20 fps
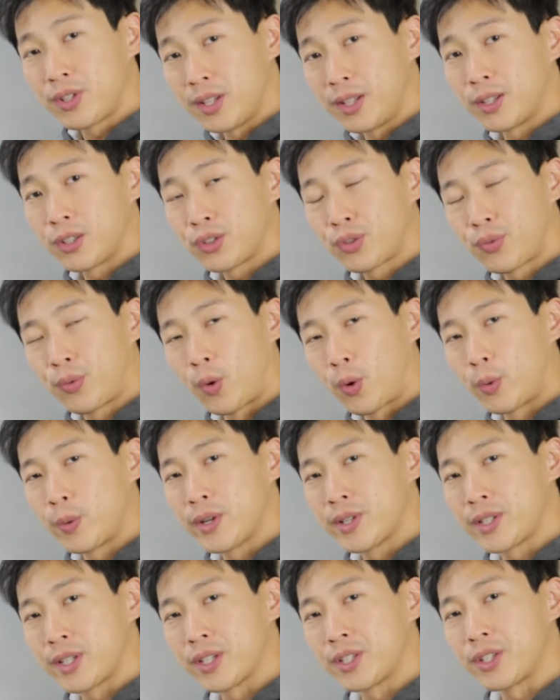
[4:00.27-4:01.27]
see there's four
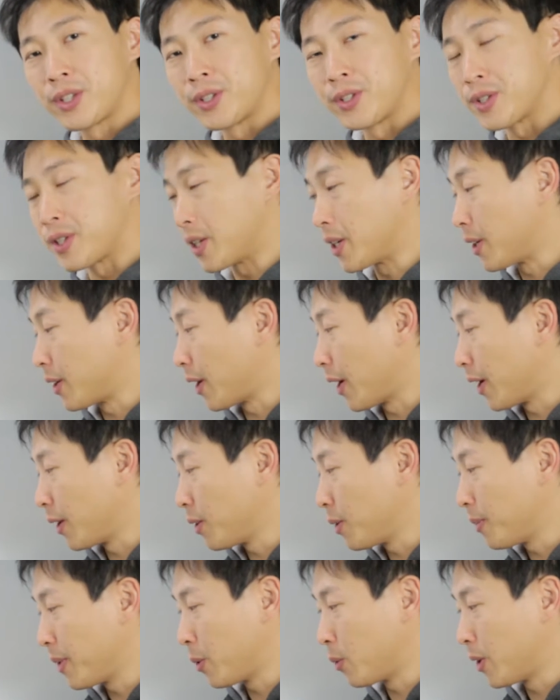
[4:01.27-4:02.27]
resistors here,
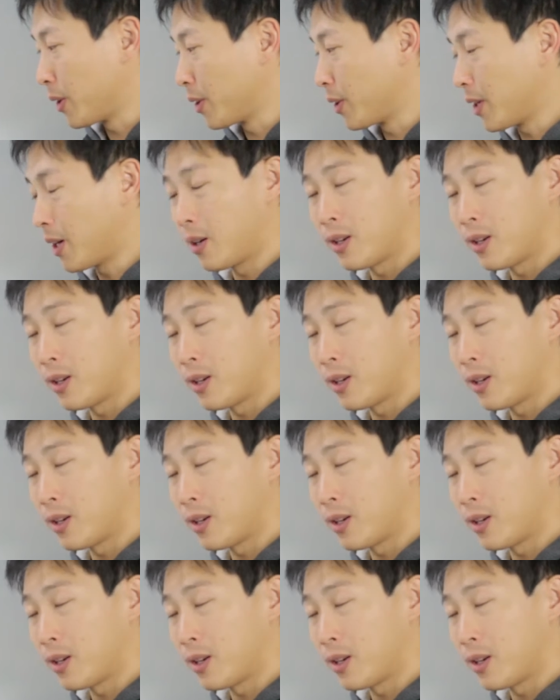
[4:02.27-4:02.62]
and you may wonder,